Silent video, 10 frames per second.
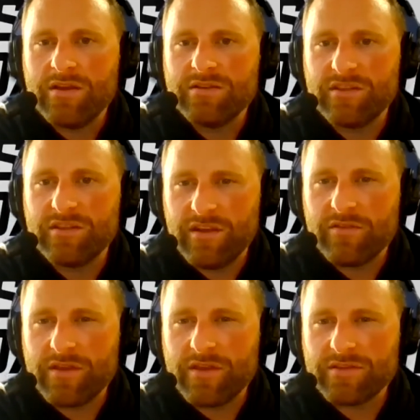
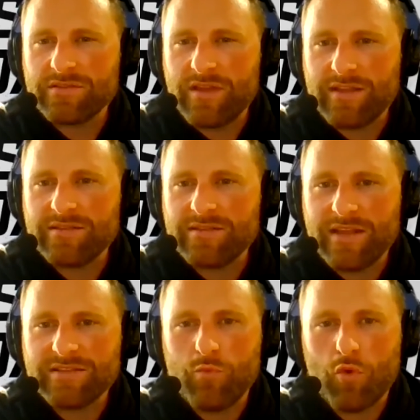deliver this that
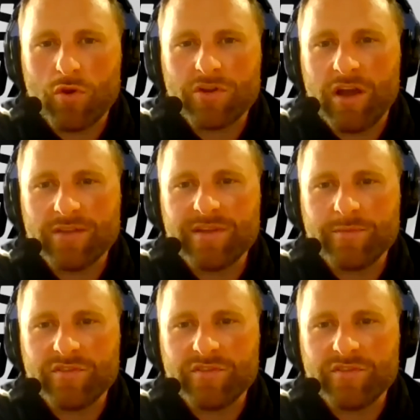that's an important concept